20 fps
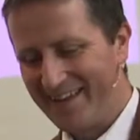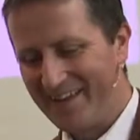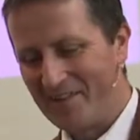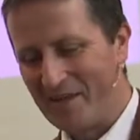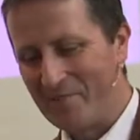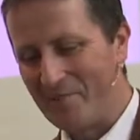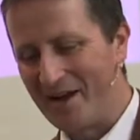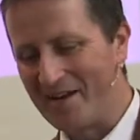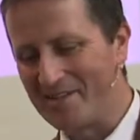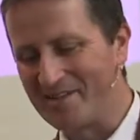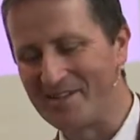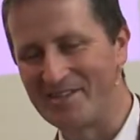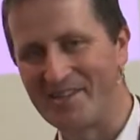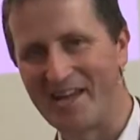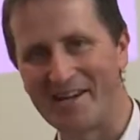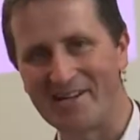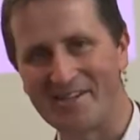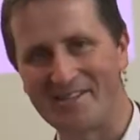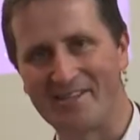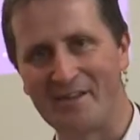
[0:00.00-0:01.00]
They managed to
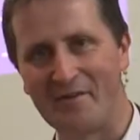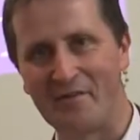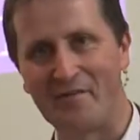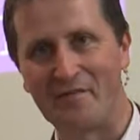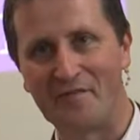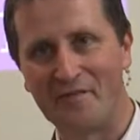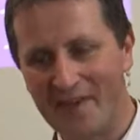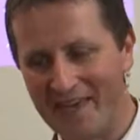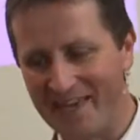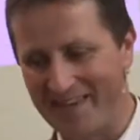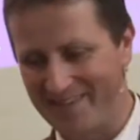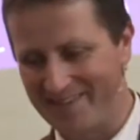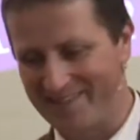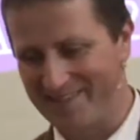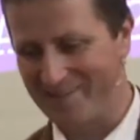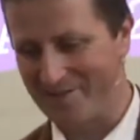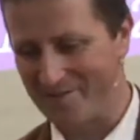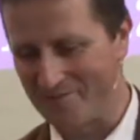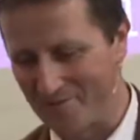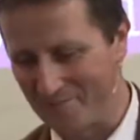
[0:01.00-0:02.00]
snatch
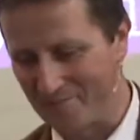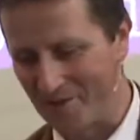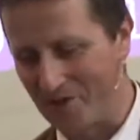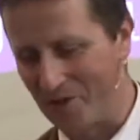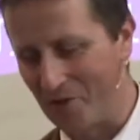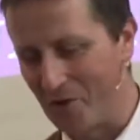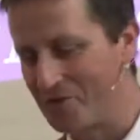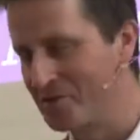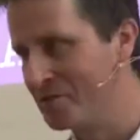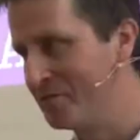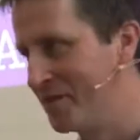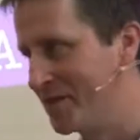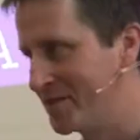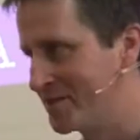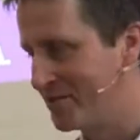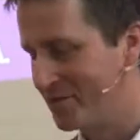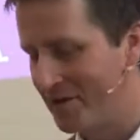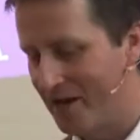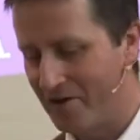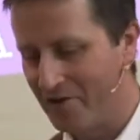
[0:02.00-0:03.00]
defeat from the claws of
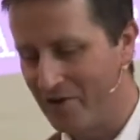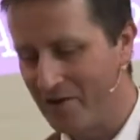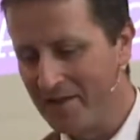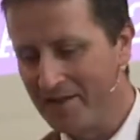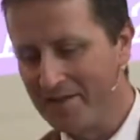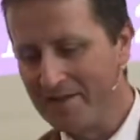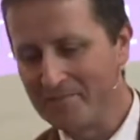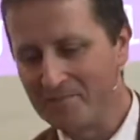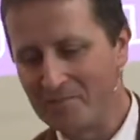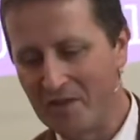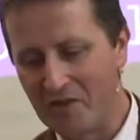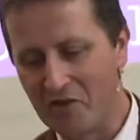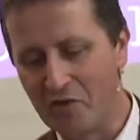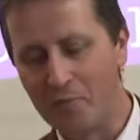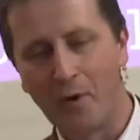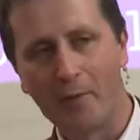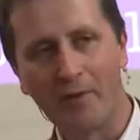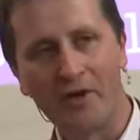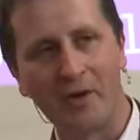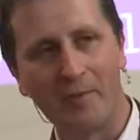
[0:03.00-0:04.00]
victory. Now, you've
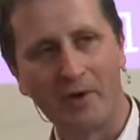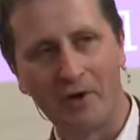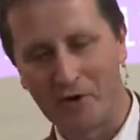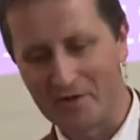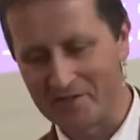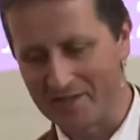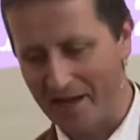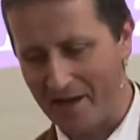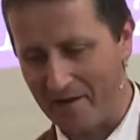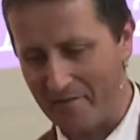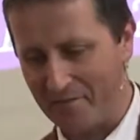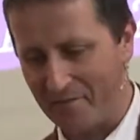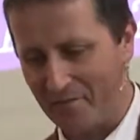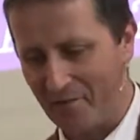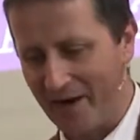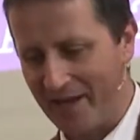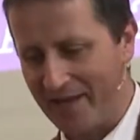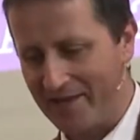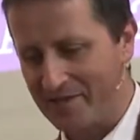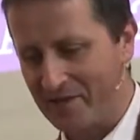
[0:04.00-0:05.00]
probably come across that
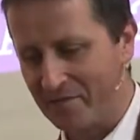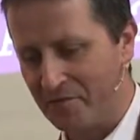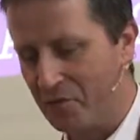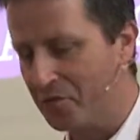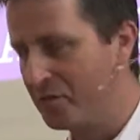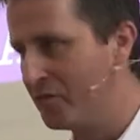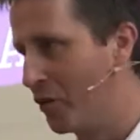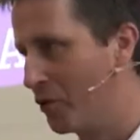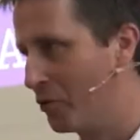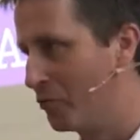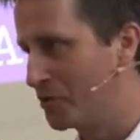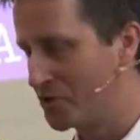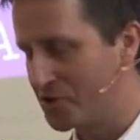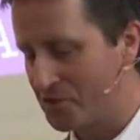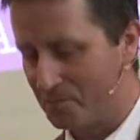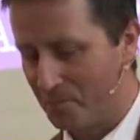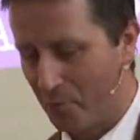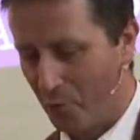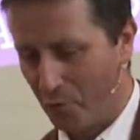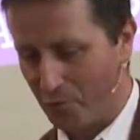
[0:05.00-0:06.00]
phrase if you follow a
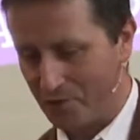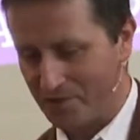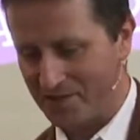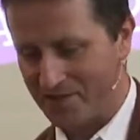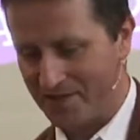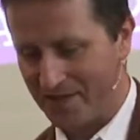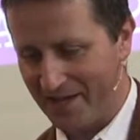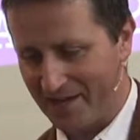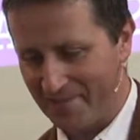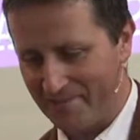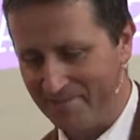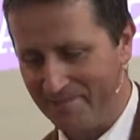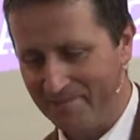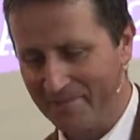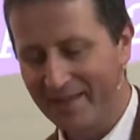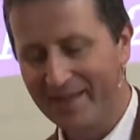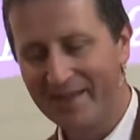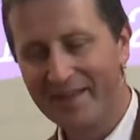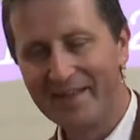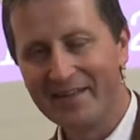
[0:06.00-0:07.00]
sports team
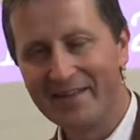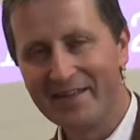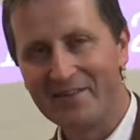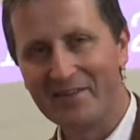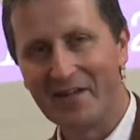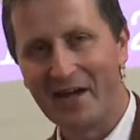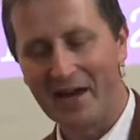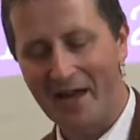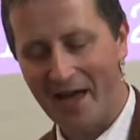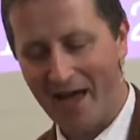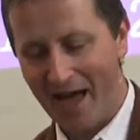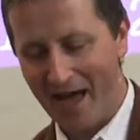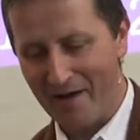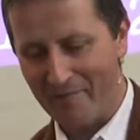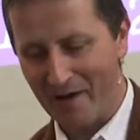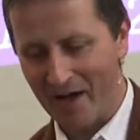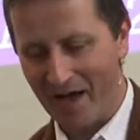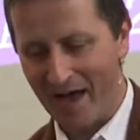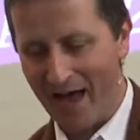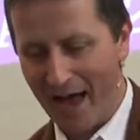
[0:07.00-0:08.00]
that have
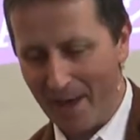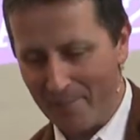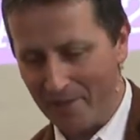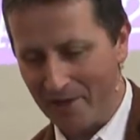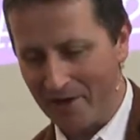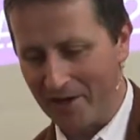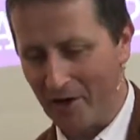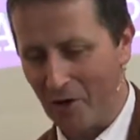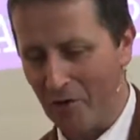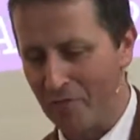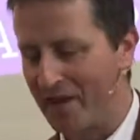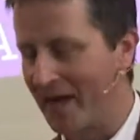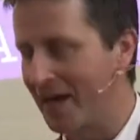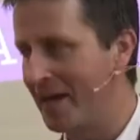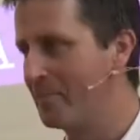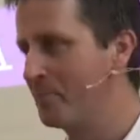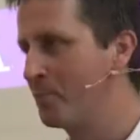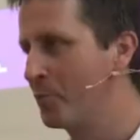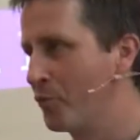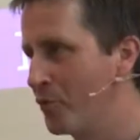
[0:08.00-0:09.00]
a habit of
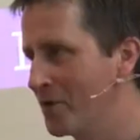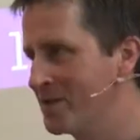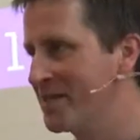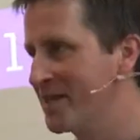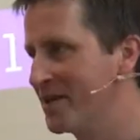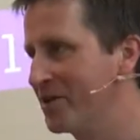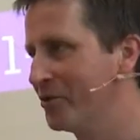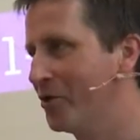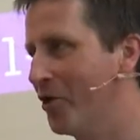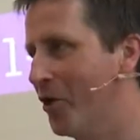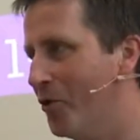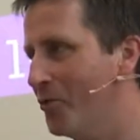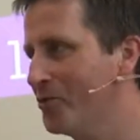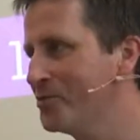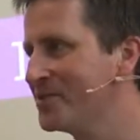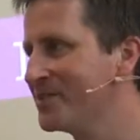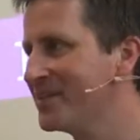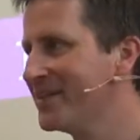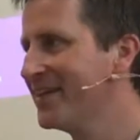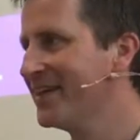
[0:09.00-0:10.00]
getting pretty
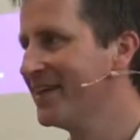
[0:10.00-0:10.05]
close